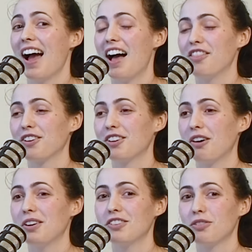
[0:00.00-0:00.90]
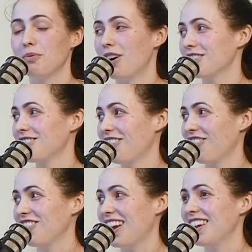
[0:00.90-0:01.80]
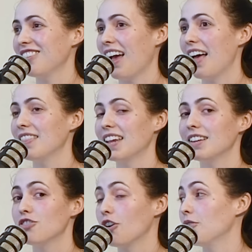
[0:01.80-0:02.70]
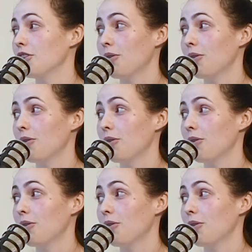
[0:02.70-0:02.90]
And they're going to walk to the stage and they don't know